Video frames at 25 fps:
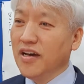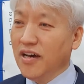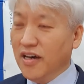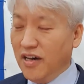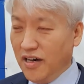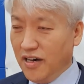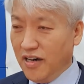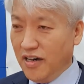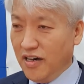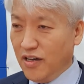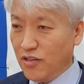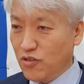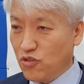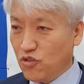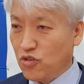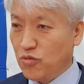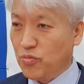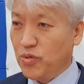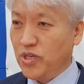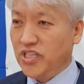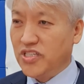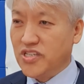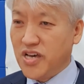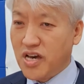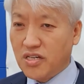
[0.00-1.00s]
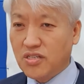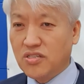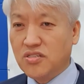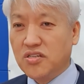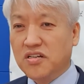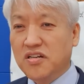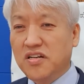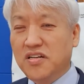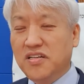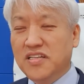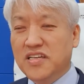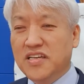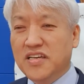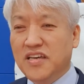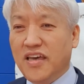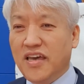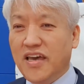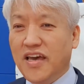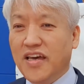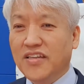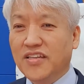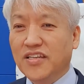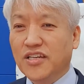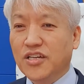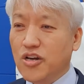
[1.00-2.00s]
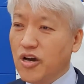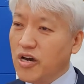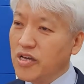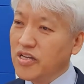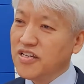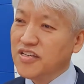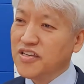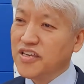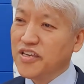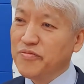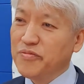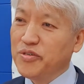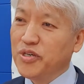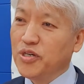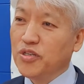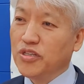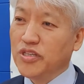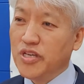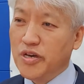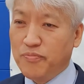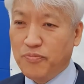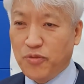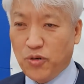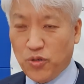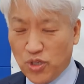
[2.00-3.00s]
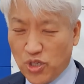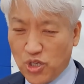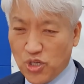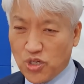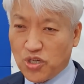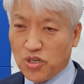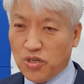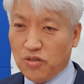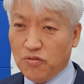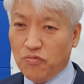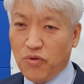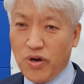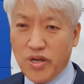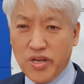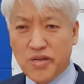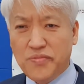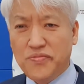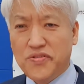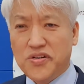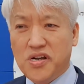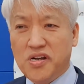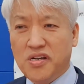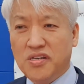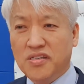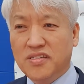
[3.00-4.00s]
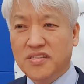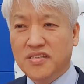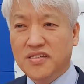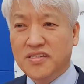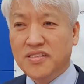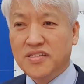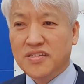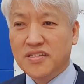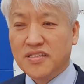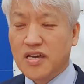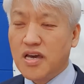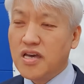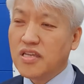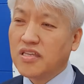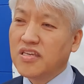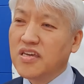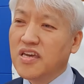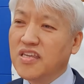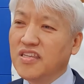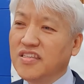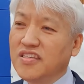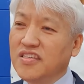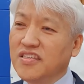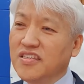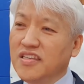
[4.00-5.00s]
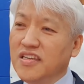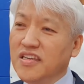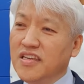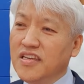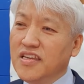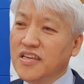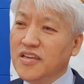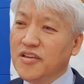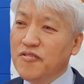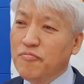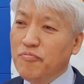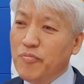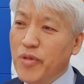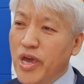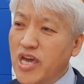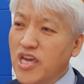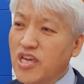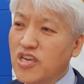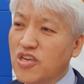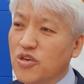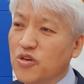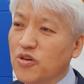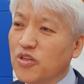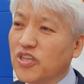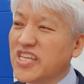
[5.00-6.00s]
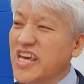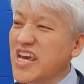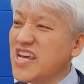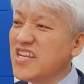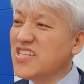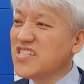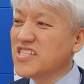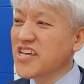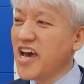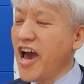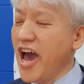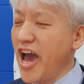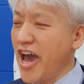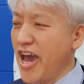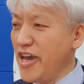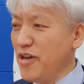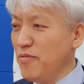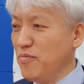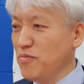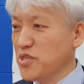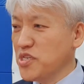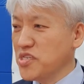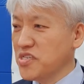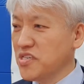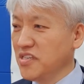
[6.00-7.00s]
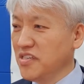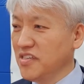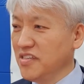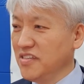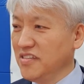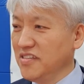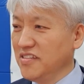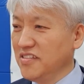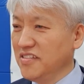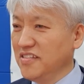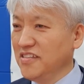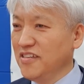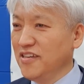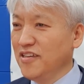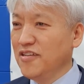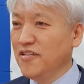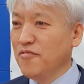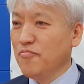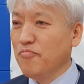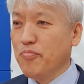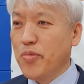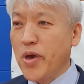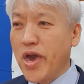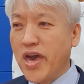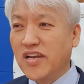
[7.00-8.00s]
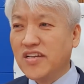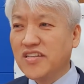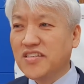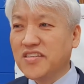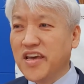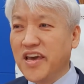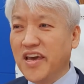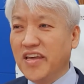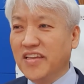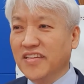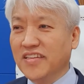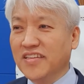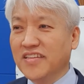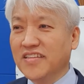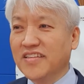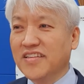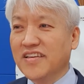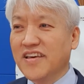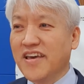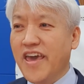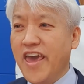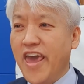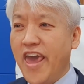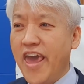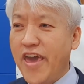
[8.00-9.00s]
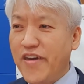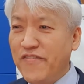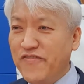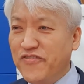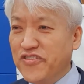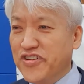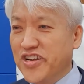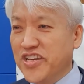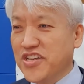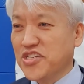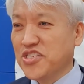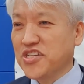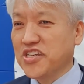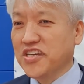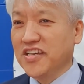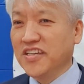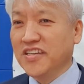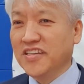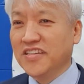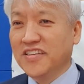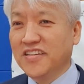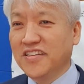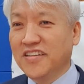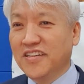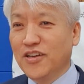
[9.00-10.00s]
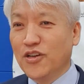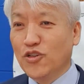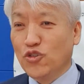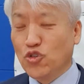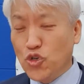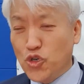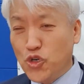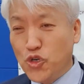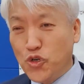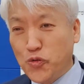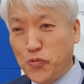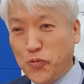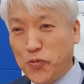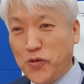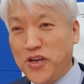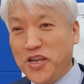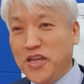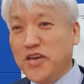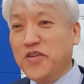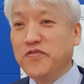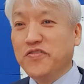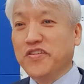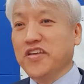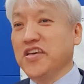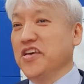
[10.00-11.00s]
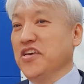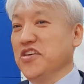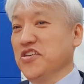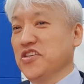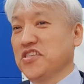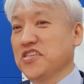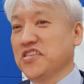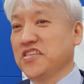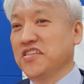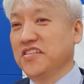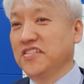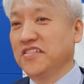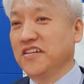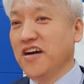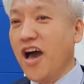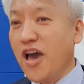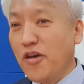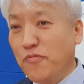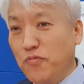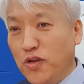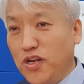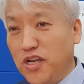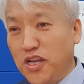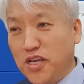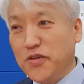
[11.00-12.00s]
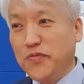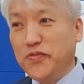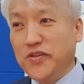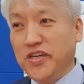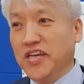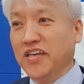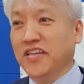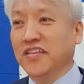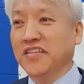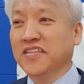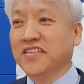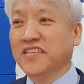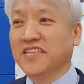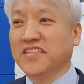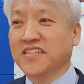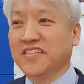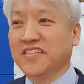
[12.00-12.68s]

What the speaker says: to be a doctor, and God will give you that position, whatever. God can make you 10 times better than average. Do you believe this? I believe it.